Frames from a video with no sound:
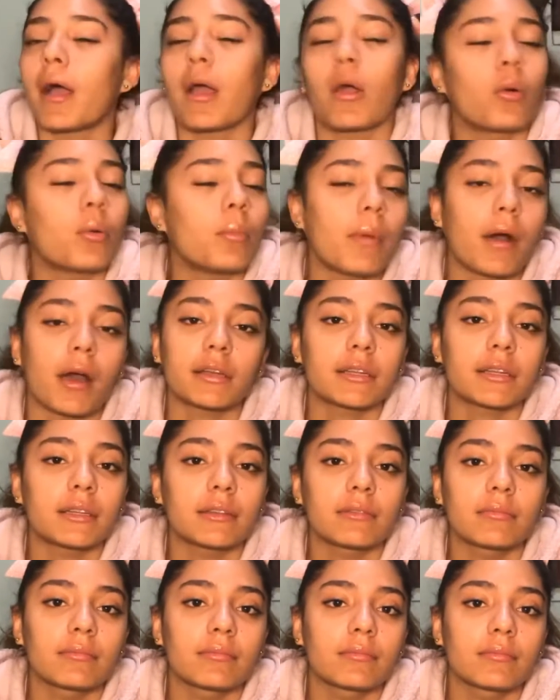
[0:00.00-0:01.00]
whole
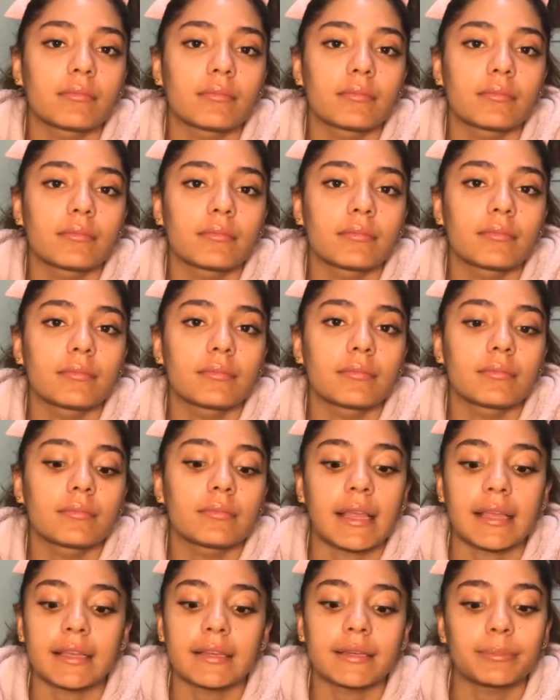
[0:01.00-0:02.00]
body,
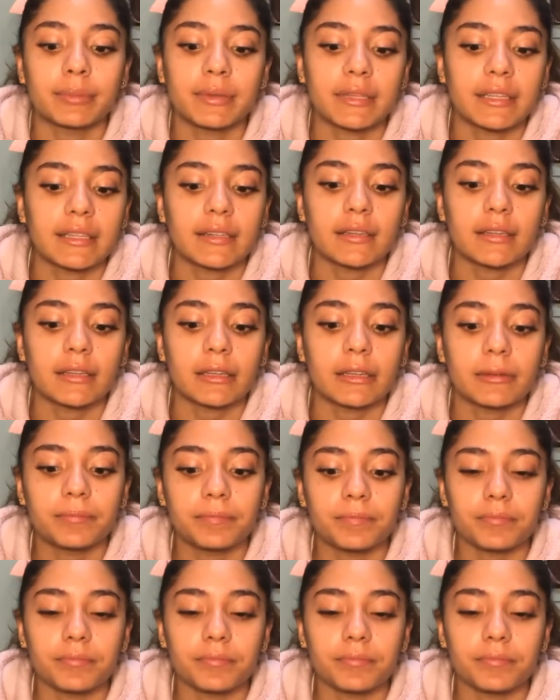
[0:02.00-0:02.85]
like completely.